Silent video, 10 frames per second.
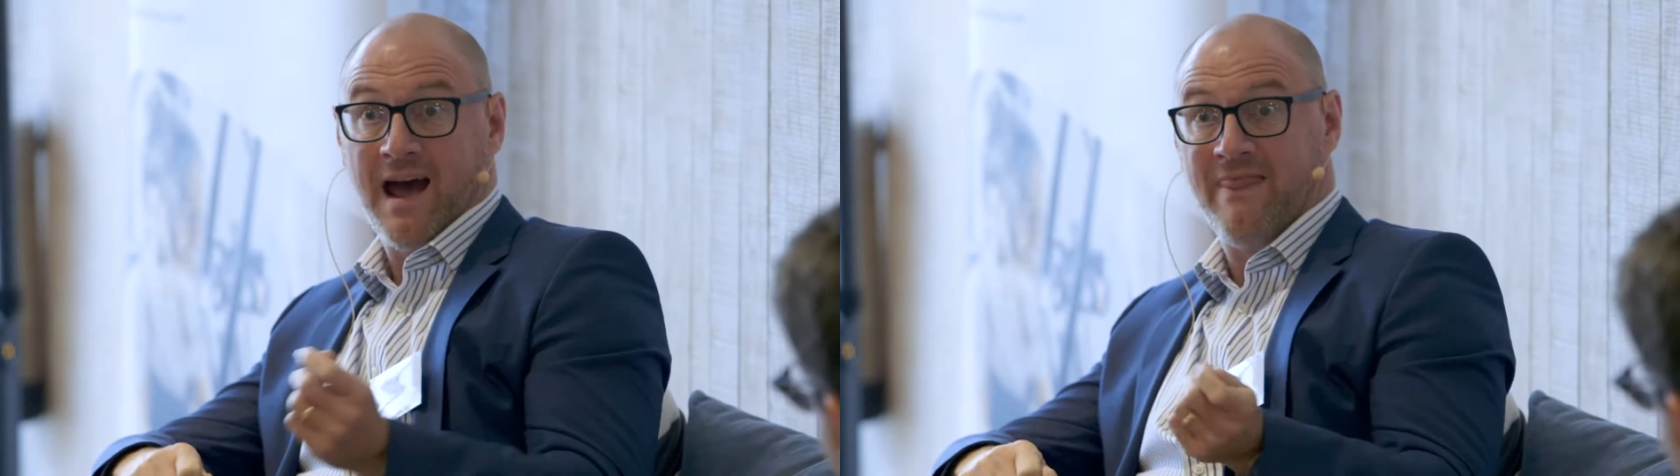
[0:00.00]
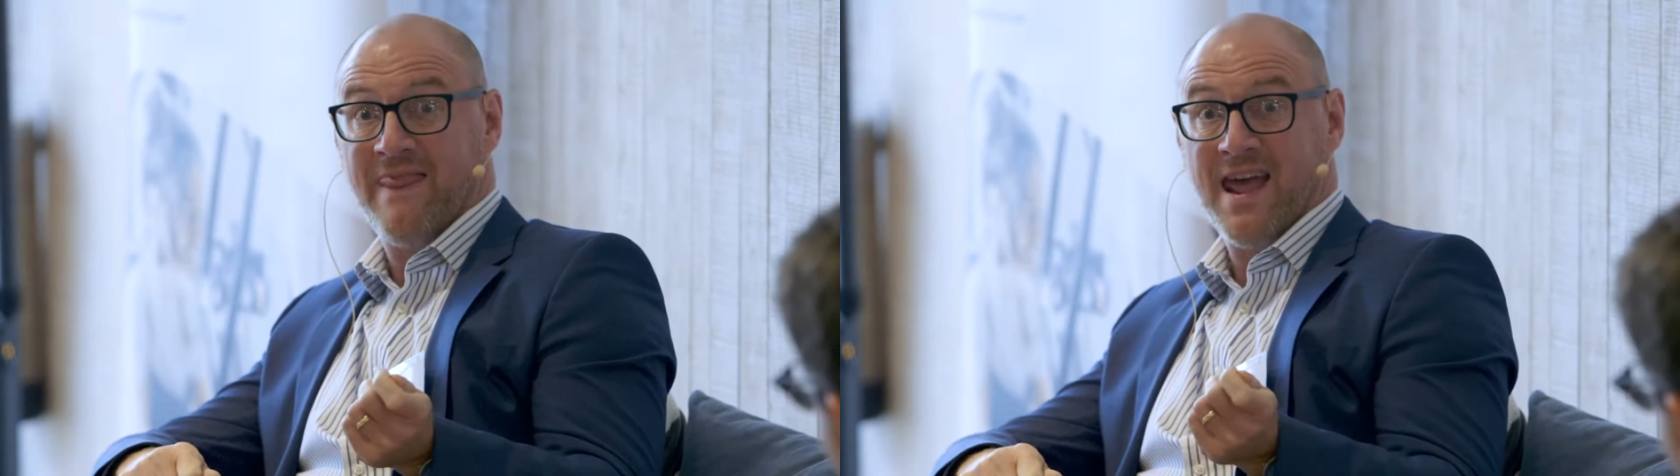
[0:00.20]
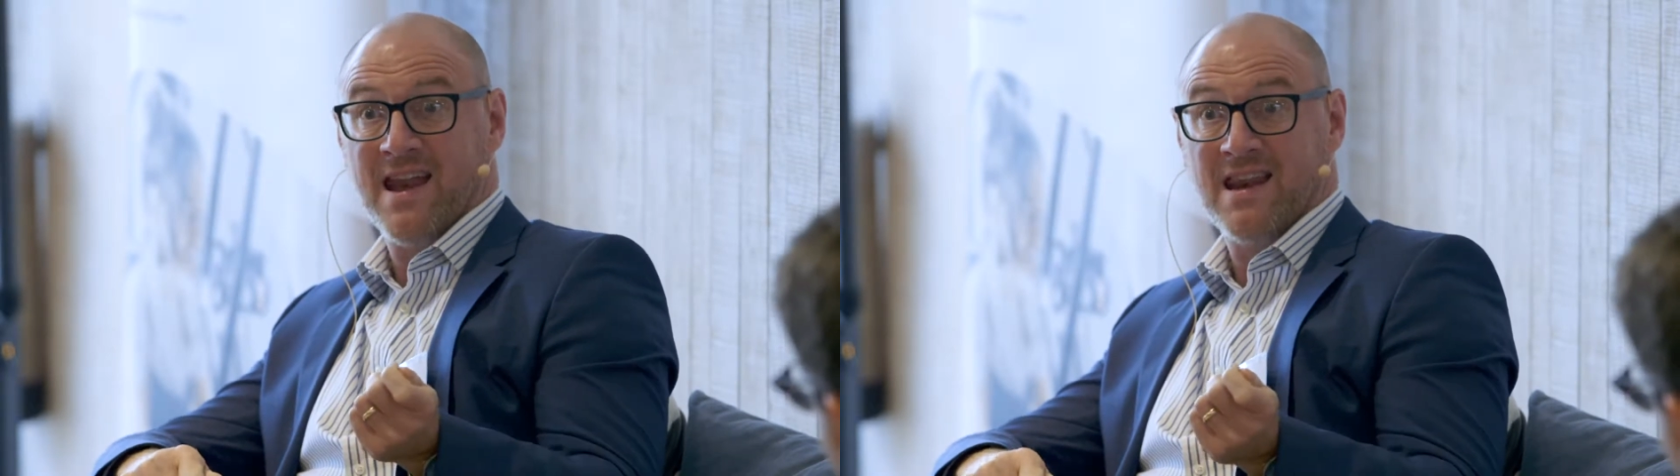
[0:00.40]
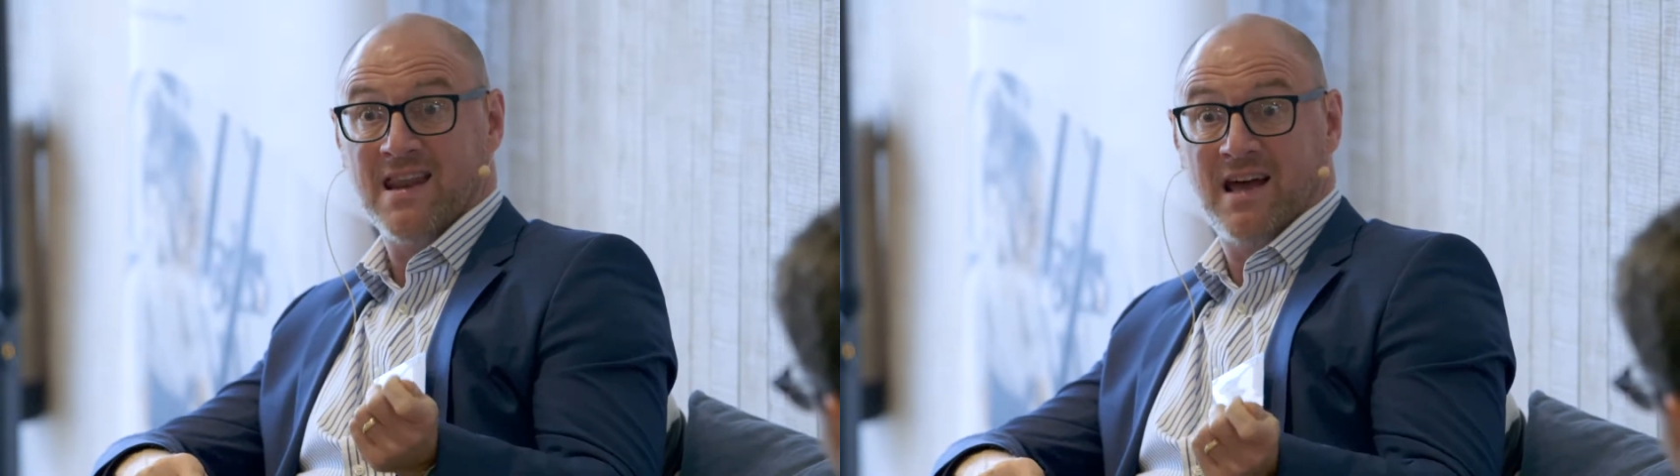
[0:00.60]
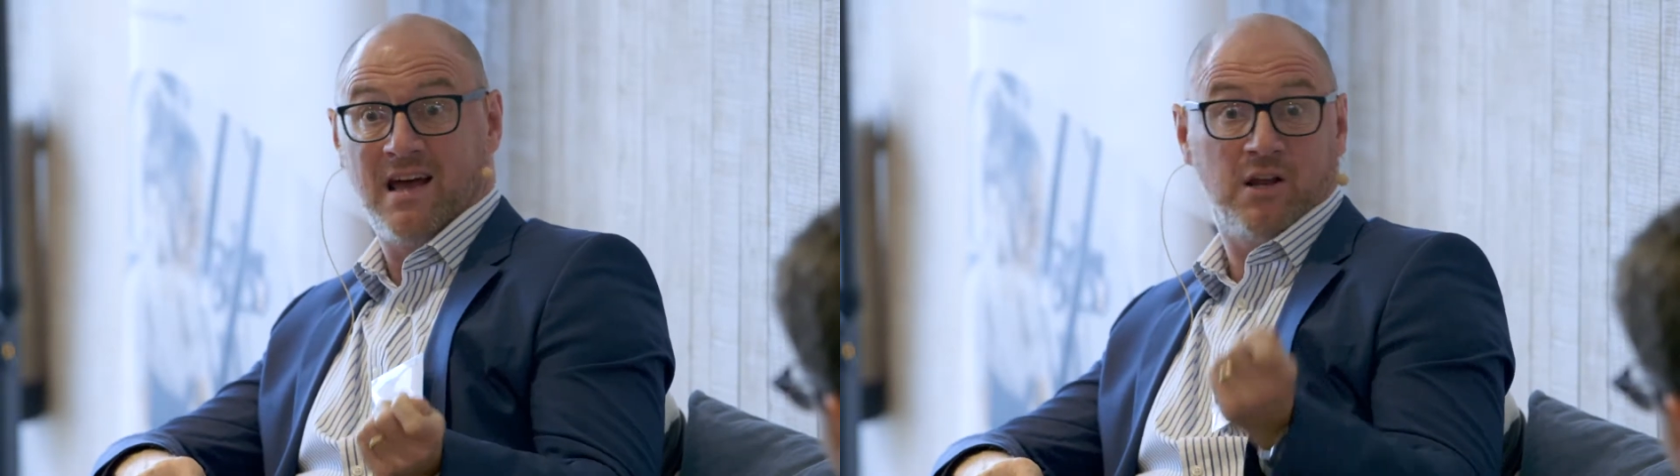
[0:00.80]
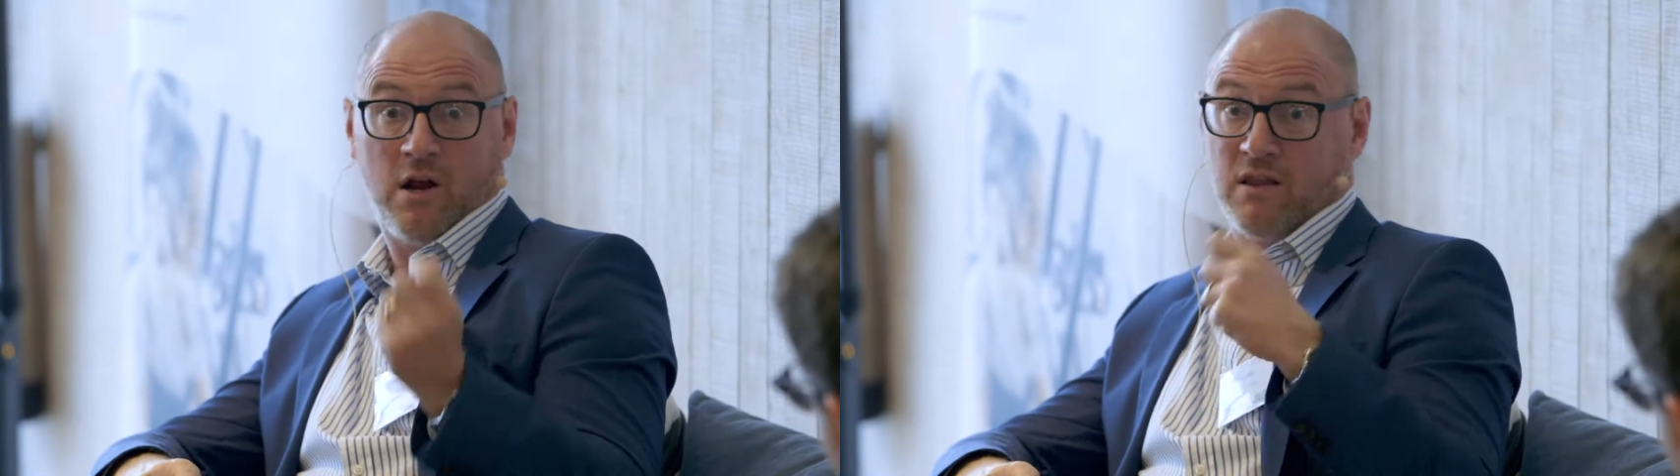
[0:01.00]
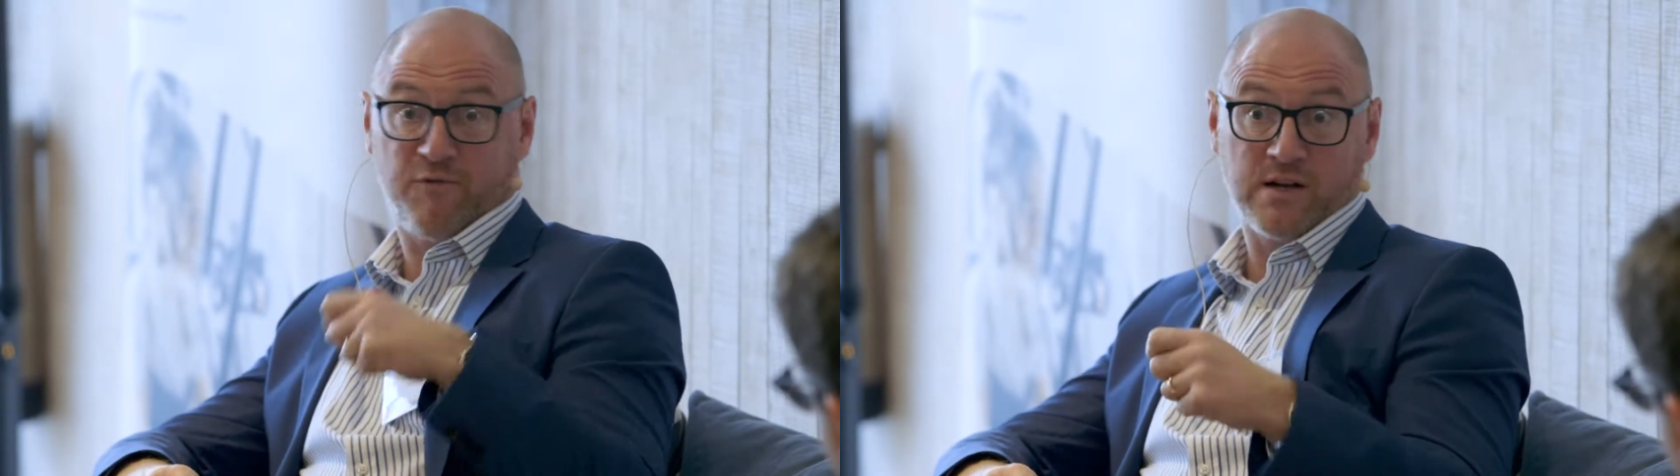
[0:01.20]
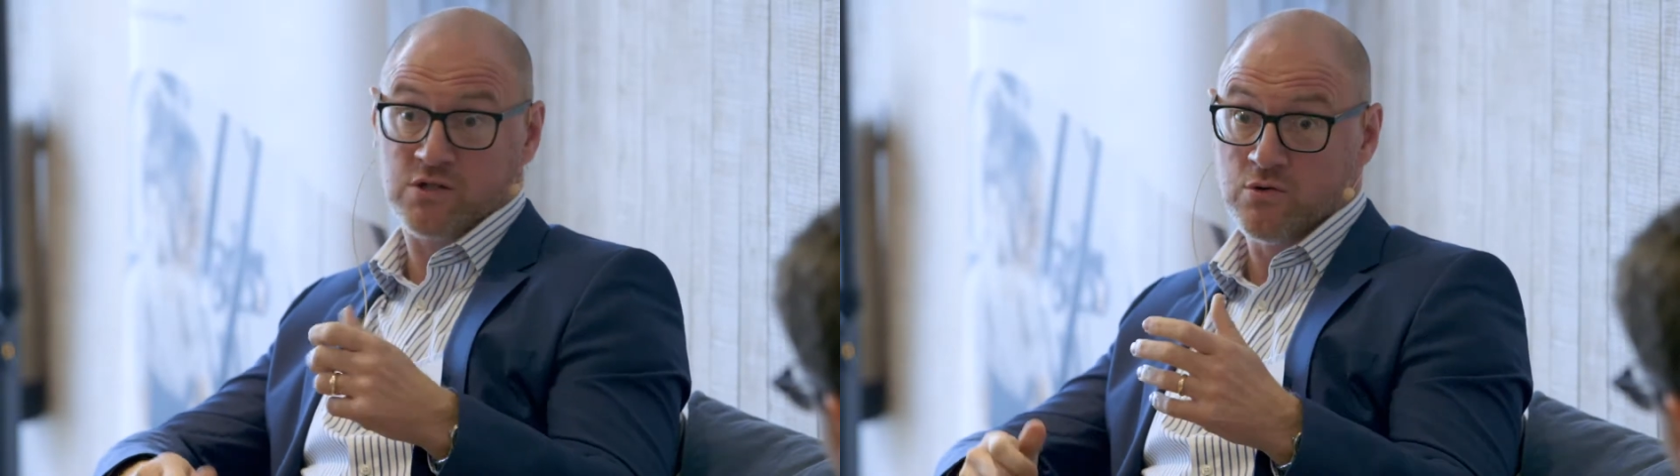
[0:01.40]
And then, at the
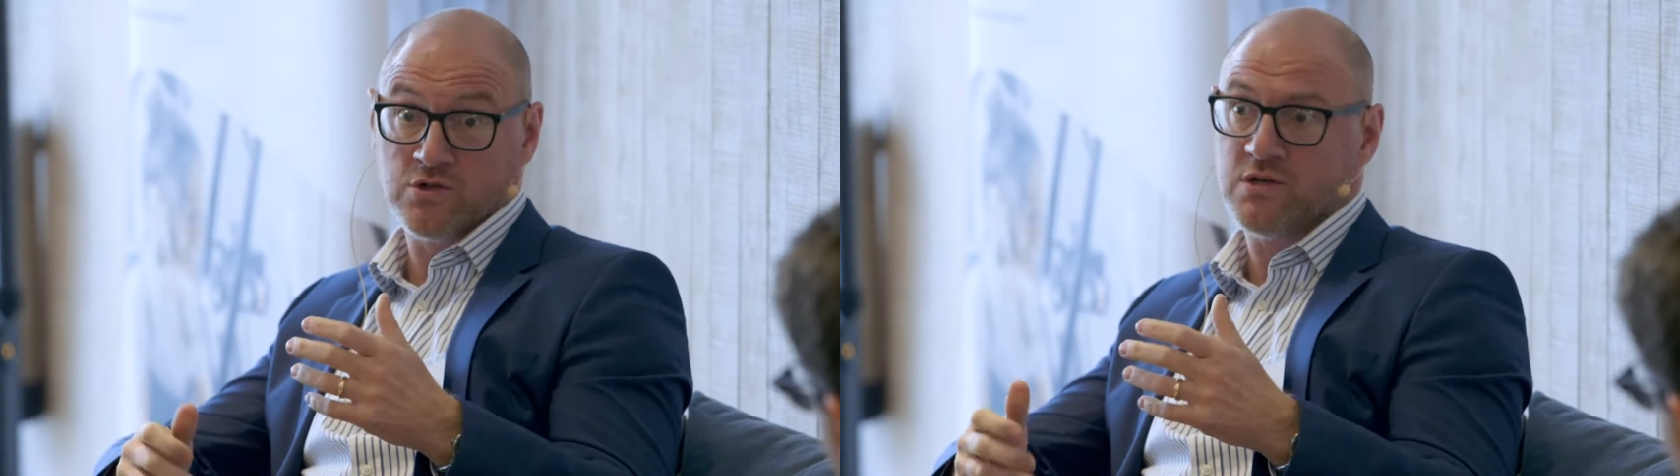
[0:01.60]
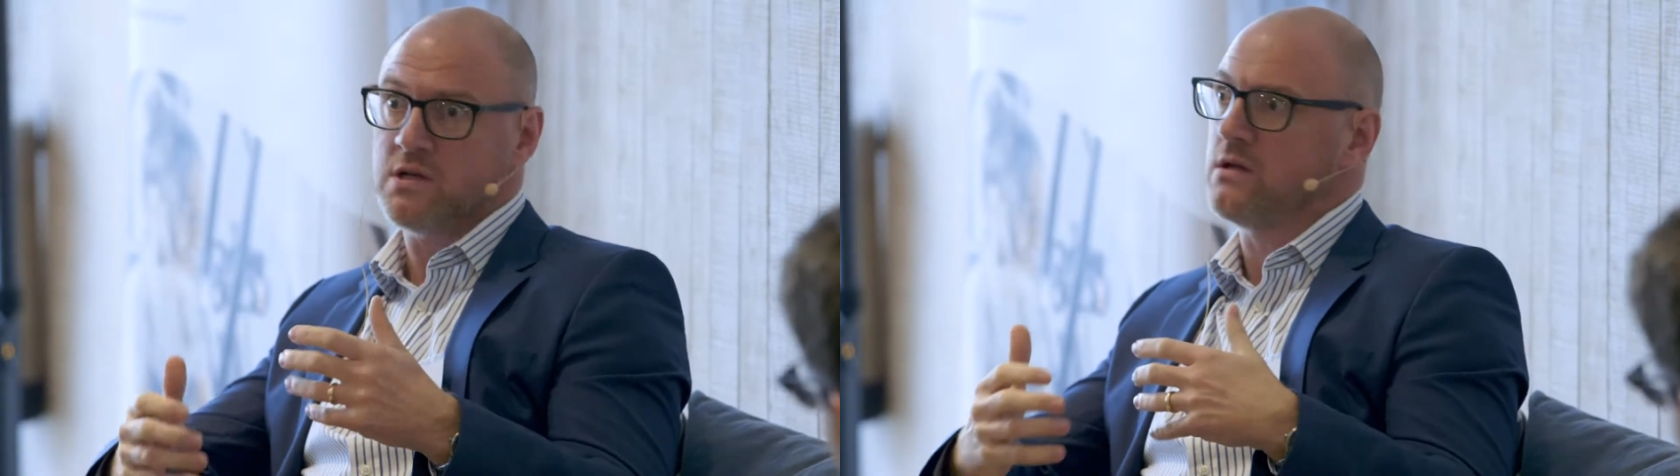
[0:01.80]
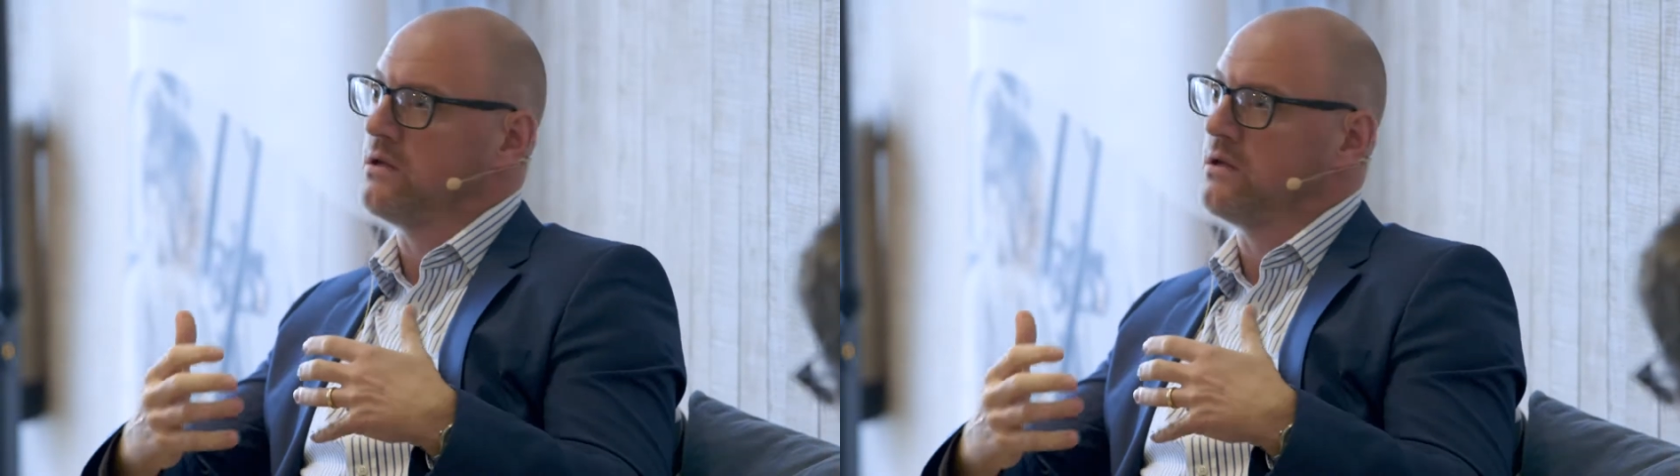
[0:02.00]
French Laundry,